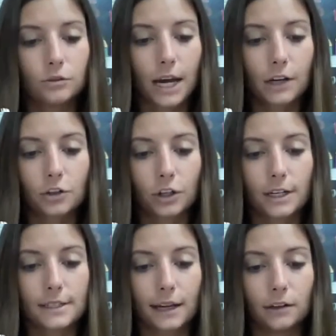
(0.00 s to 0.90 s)
Jack shook
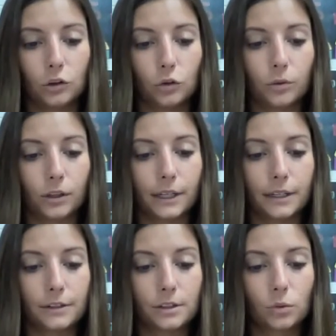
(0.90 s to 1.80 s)
his head gloomily
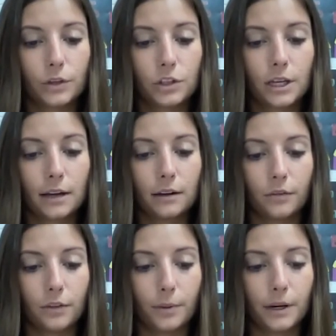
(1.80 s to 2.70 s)
and squished the end
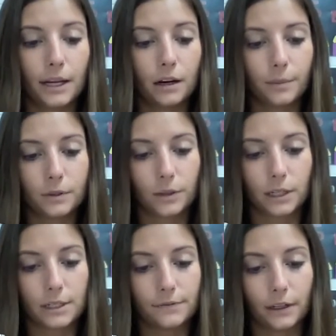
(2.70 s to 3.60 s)
of the banana between
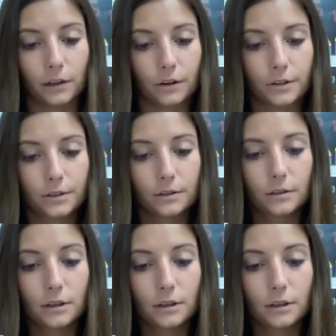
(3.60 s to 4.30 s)
his fingers.